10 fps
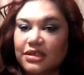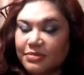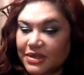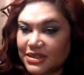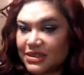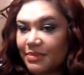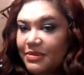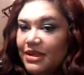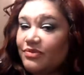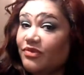little bit of
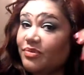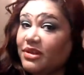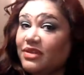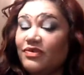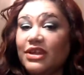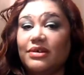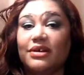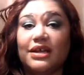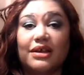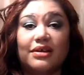something from this
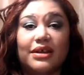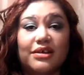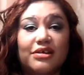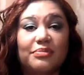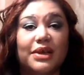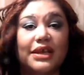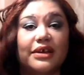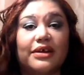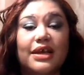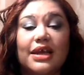video on how I curl my
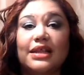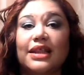hair.